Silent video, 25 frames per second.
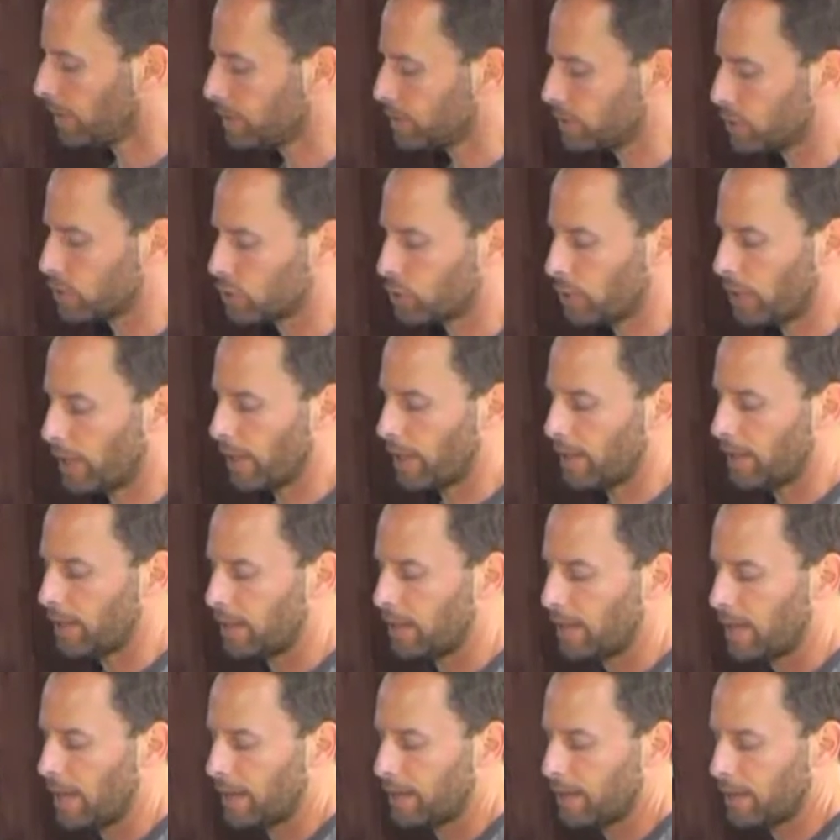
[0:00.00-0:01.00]
it straight,
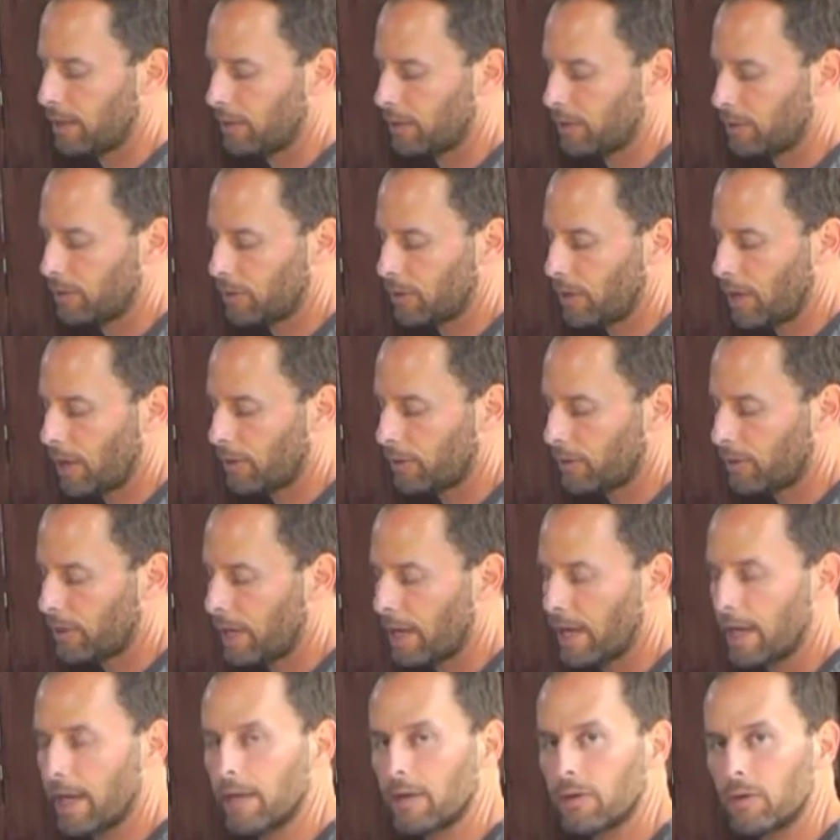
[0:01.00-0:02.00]
and then your other
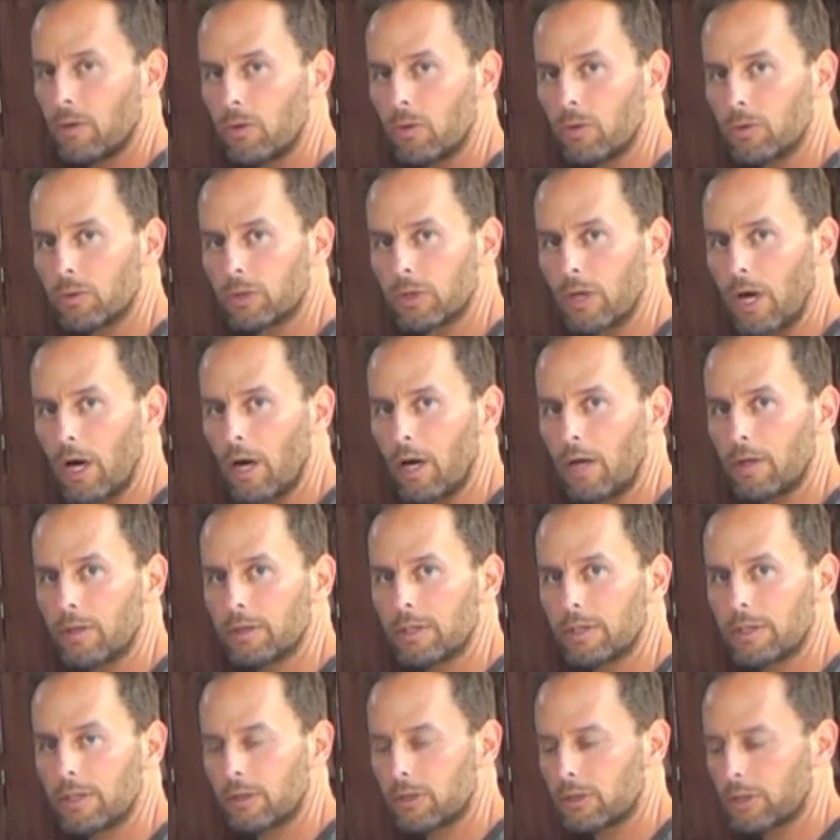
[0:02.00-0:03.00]
hand holds on
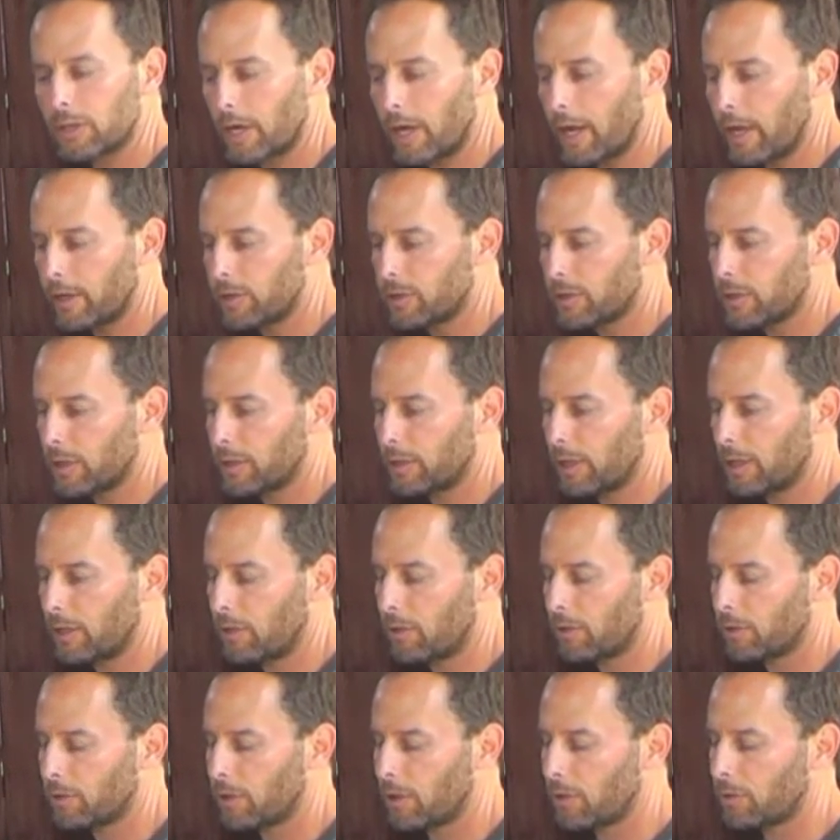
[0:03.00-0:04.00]
to their side so that they
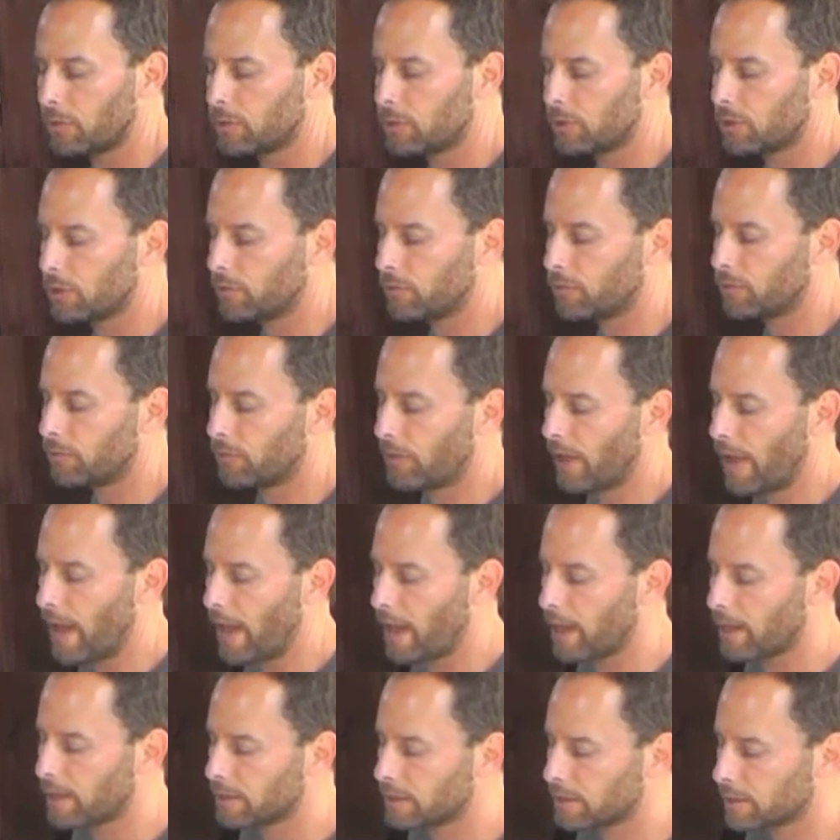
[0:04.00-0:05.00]
don't go too
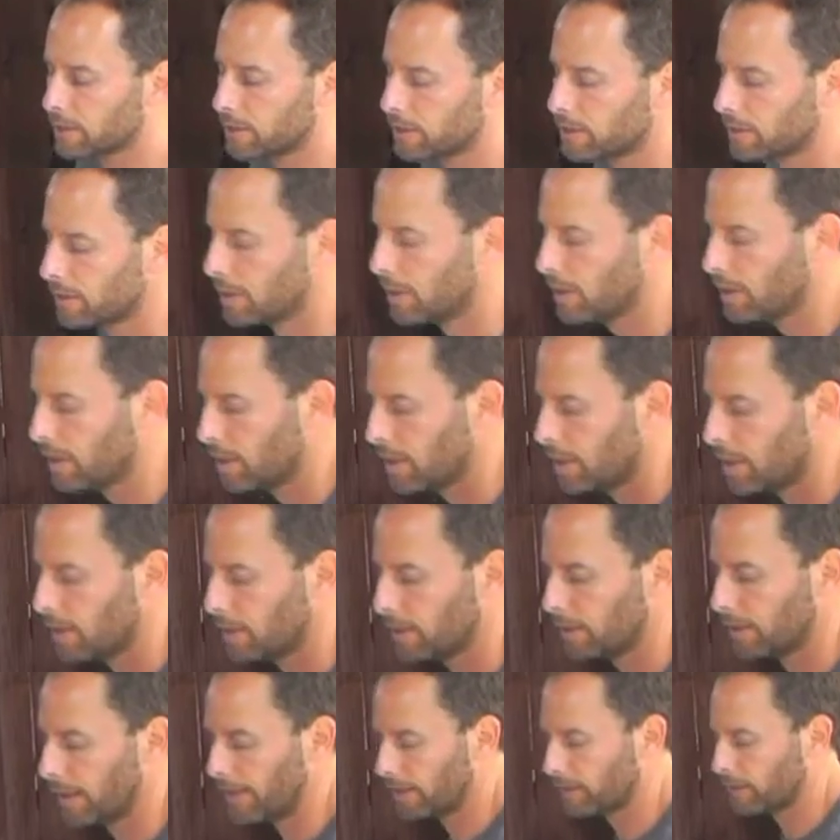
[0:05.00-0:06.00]
fast.
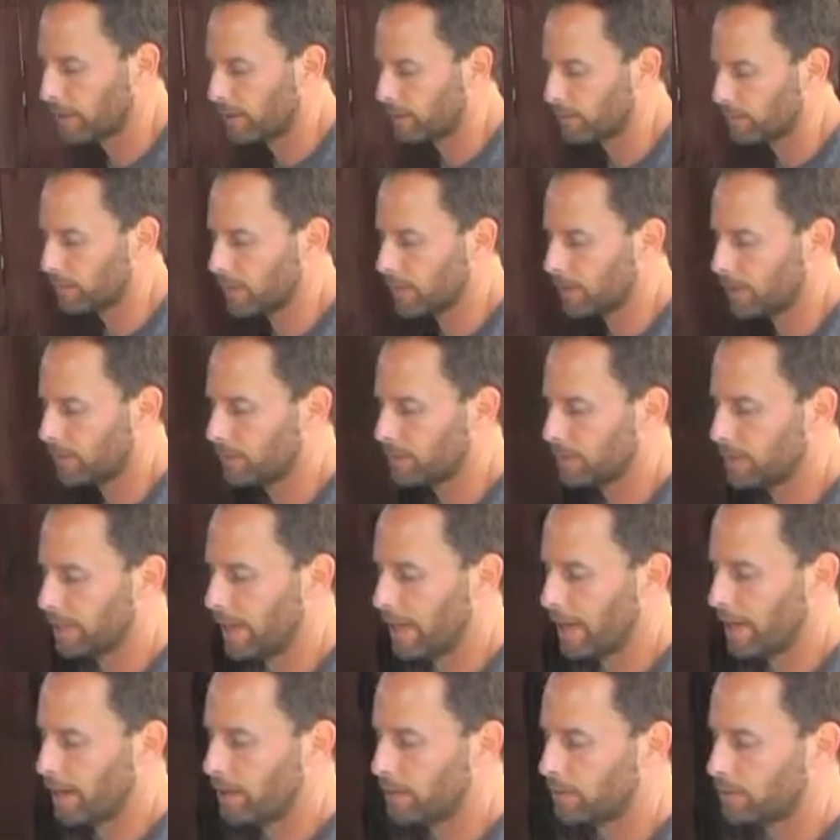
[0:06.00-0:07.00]
Let them come
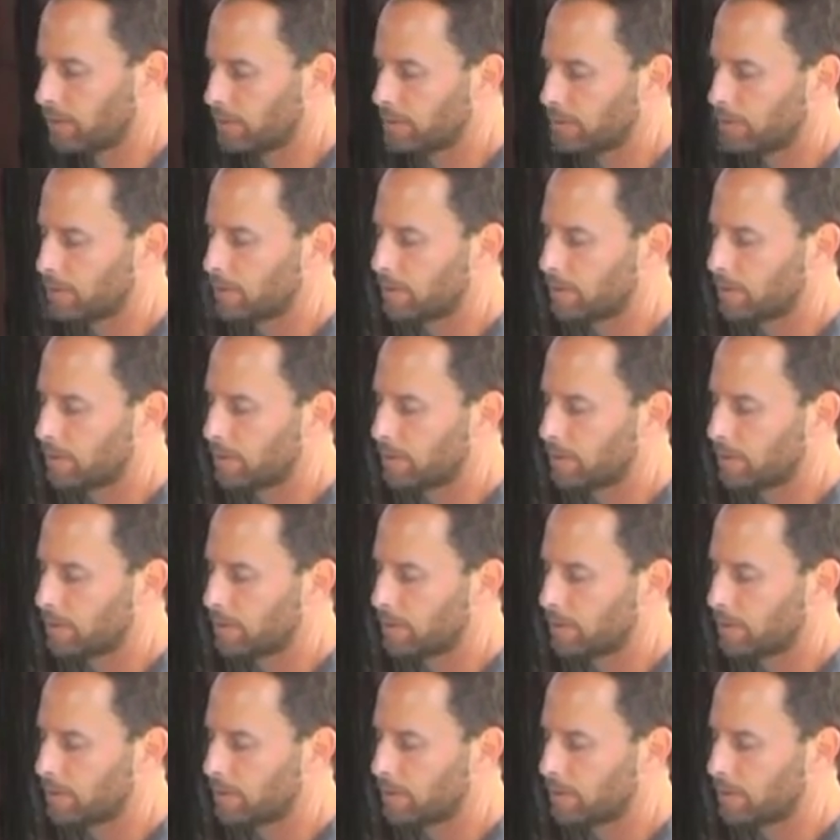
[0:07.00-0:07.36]
down